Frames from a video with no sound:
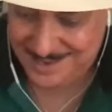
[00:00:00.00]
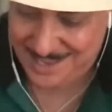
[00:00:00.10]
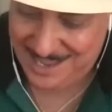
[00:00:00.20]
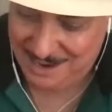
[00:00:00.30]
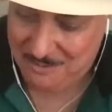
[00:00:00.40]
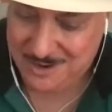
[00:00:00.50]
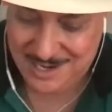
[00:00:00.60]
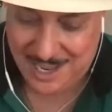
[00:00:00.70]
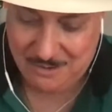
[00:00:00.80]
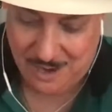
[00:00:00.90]
And one
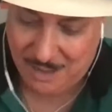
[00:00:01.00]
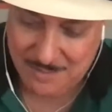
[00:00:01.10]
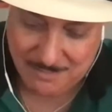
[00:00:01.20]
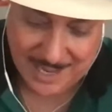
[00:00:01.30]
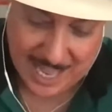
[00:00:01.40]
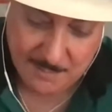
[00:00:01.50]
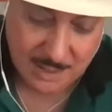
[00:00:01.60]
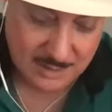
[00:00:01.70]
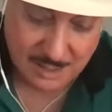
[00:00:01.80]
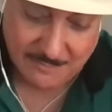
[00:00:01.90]
day I'm in Miami,
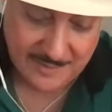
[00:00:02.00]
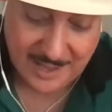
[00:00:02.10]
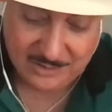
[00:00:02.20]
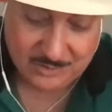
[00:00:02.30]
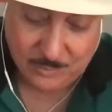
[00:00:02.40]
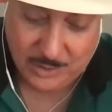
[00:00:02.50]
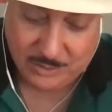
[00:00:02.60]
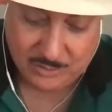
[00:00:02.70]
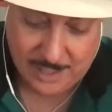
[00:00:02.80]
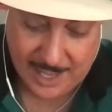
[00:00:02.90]
the events, we
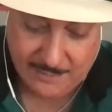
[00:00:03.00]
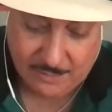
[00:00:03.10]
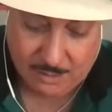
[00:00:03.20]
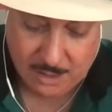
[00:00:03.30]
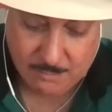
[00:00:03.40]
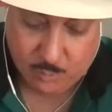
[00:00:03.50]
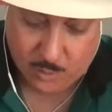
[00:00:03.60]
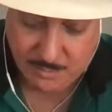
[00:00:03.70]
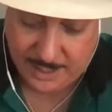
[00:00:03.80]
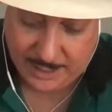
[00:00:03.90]
used to have our
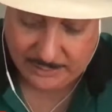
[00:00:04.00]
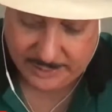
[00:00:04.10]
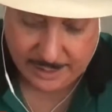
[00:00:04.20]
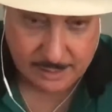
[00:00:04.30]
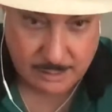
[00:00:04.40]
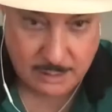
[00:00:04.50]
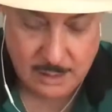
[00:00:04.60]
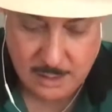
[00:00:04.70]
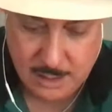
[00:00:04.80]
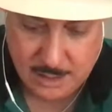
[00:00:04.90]
board meetings there.
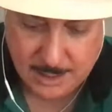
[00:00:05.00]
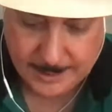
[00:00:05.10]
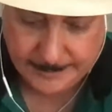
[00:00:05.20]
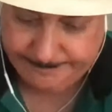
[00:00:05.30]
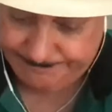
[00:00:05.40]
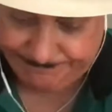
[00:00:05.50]
It